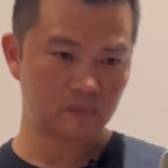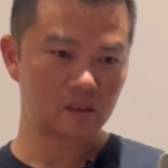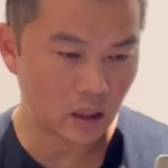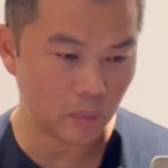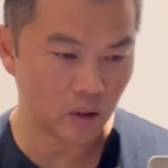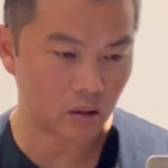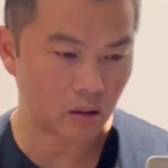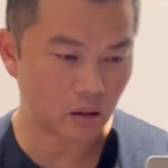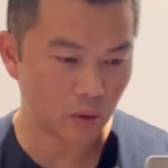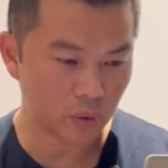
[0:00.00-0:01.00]
I bought a
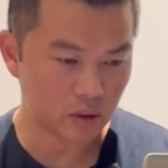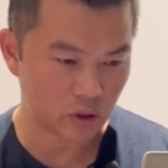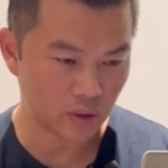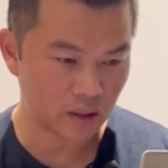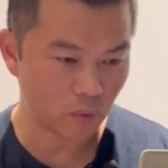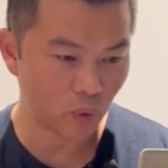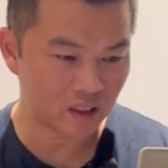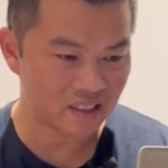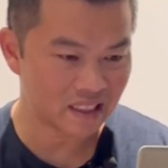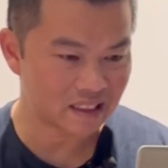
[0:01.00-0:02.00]
call with the strike at
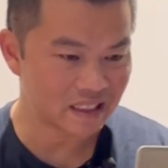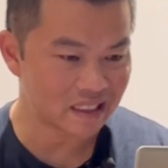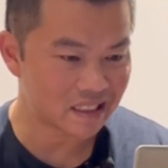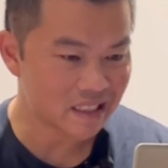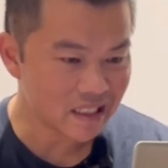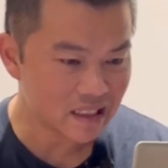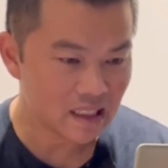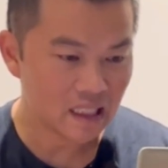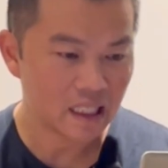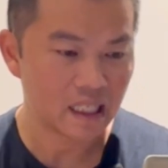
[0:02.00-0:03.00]
166
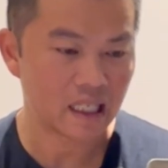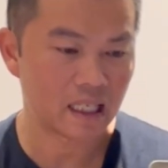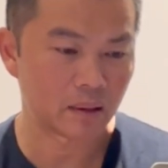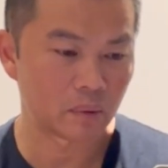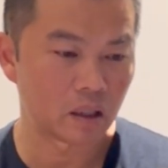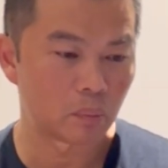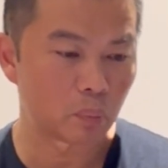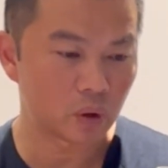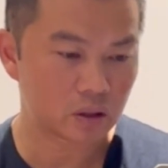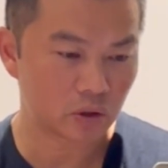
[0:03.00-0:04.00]
and a
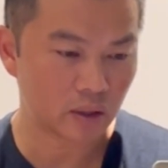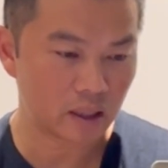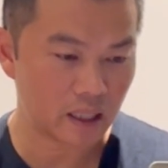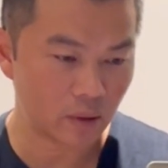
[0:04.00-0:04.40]
put strike at